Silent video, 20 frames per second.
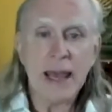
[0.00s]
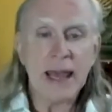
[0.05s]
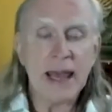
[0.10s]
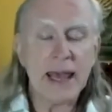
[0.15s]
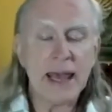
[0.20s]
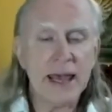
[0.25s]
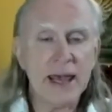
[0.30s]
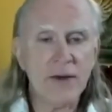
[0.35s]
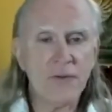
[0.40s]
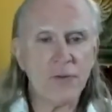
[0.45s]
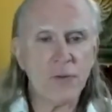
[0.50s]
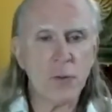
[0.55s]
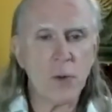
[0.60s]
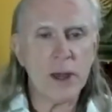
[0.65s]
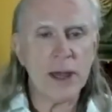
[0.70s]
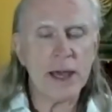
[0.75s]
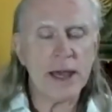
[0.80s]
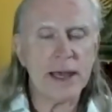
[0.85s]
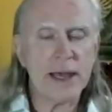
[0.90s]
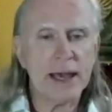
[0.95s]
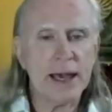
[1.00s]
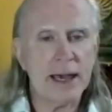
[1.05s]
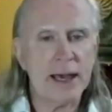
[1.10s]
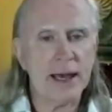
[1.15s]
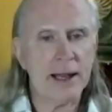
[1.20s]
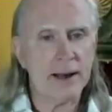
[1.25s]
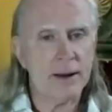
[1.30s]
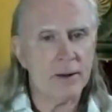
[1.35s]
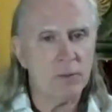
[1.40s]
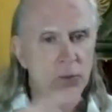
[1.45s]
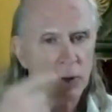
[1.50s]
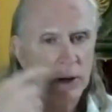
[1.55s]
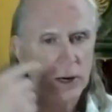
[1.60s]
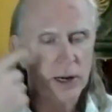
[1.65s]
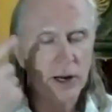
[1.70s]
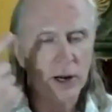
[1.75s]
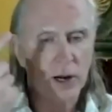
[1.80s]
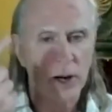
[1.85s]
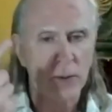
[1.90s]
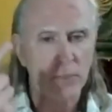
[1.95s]
if we can,
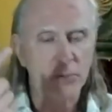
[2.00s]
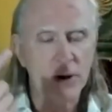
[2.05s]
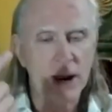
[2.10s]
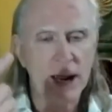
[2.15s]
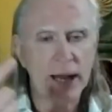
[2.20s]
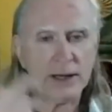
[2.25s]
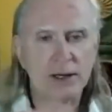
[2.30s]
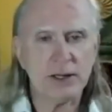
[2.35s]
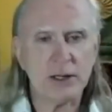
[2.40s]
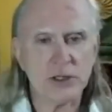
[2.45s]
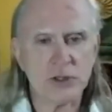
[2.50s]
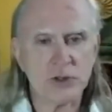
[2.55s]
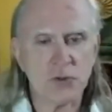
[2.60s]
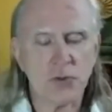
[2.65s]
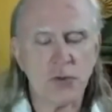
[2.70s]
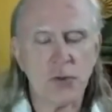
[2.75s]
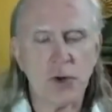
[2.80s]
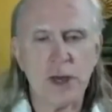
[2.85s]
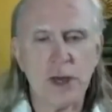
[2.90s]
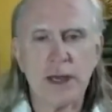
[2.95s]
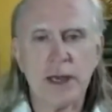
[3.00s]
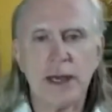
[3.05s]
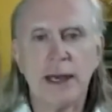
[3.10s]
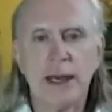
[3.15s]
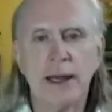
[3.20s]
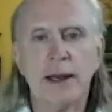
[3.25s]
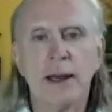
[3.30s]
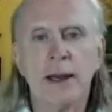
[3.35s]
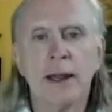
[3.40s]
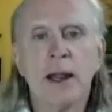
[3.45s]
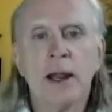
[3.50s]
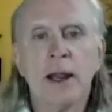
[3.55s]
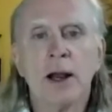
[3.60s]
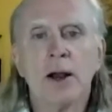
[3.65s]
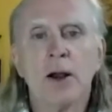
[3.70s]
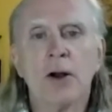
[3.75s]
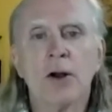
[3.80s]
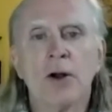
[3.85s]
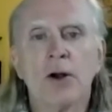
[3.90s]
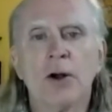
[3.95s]
when in our practice, we can
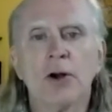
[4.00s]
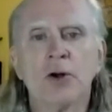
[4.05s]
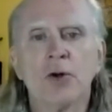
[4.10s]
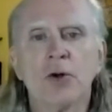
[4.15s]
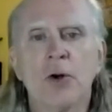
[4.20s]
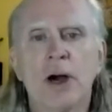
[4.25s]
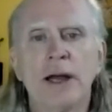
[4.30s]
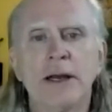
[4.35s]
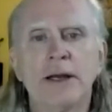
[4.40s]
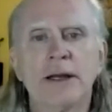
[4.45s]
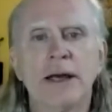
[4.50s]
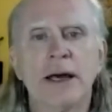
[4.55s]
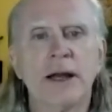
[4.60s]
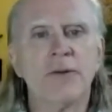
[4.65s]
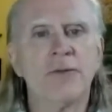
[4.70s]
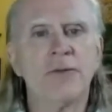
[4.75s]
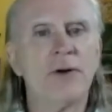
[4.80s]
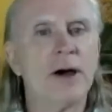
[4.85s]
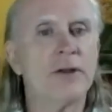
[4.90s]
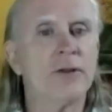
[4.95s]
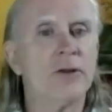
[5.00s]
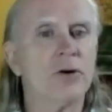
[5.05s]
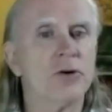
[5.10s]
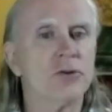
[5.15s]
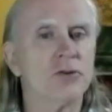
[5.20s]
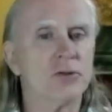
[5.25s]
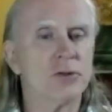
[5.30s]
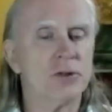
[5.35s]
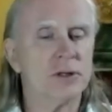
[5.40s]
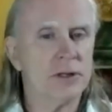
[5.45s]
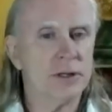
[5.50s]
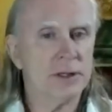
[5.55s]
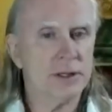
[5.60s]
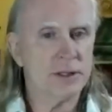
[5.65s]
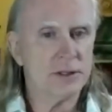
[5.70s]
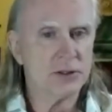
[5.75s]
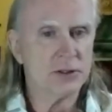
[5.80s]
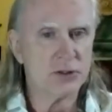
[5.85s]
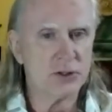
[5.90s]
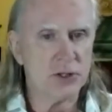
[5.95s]
learn to identify those
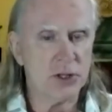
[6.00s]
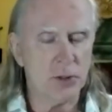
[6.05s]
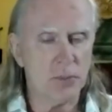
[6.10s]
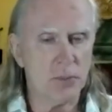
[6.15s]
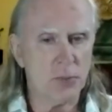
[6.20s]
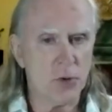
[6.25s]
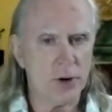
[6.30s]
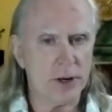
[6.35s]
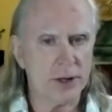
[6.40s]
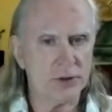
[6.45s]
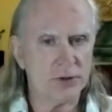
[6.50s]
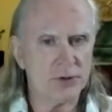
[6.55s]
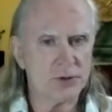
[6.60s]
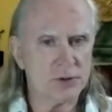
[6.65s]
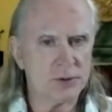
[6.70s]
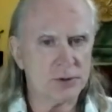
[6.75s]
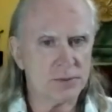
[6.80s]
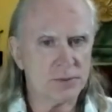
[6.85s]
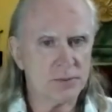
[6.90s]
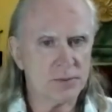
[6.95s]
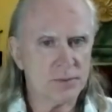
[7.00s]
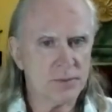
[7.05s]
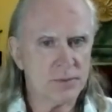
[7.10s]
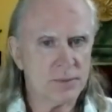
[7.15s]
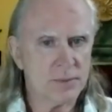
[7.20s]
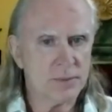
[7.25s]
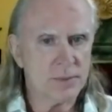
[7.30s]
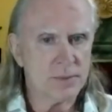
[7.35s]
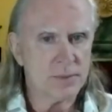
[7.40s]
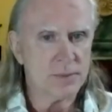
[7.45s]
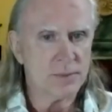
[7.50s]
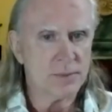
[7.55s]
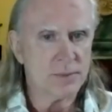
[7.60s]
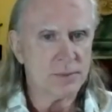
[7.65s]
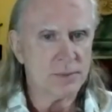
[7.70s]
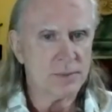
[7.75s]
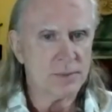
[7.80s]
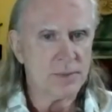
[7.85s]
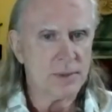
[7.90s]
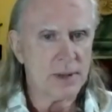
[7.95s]
still points
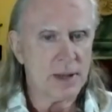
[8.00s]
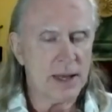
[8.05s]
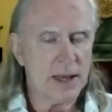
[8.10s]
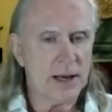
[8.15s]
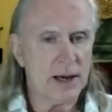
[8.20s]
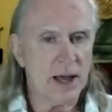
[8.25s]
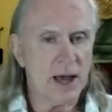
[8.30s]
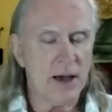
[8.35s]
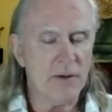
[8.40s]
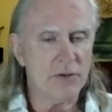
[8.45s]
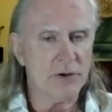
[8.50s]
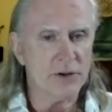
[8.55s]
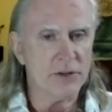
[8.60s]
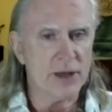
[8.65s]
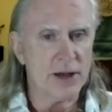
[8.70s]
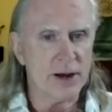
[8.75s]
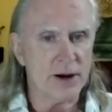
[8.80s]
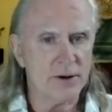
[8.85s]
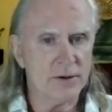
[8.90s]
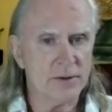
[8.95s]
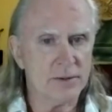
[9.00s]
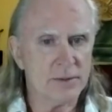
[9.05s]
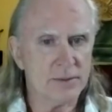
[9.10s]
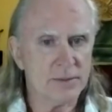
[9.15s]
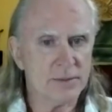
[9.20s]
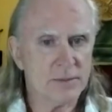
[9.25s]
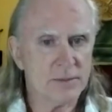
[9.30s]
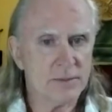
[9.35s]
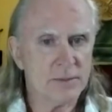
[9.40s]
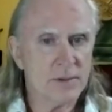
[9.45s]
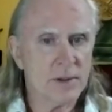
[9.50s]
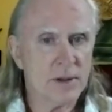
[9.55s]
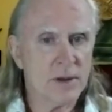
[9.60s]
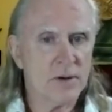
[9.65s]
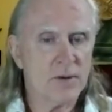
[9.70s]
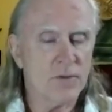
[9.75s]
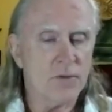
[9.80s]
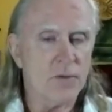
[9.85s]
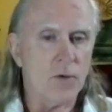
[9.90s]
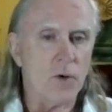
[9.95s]
and hover there
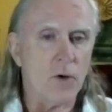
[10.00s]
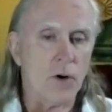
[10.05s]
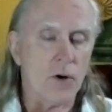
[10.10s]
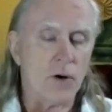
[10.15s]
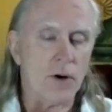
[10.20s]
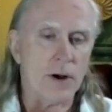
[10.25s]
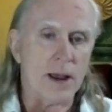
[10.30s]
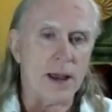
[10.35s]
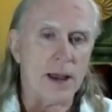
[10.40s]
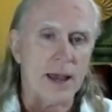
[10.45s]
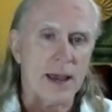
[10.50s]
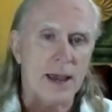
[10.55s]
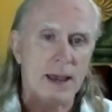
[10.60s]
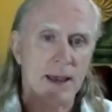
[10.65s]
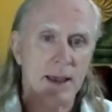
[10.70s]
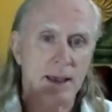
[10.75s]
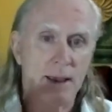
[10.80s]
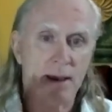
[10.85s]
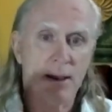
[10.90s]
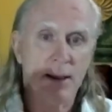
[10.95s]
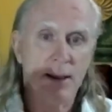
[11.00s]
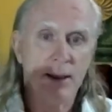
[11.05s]
for a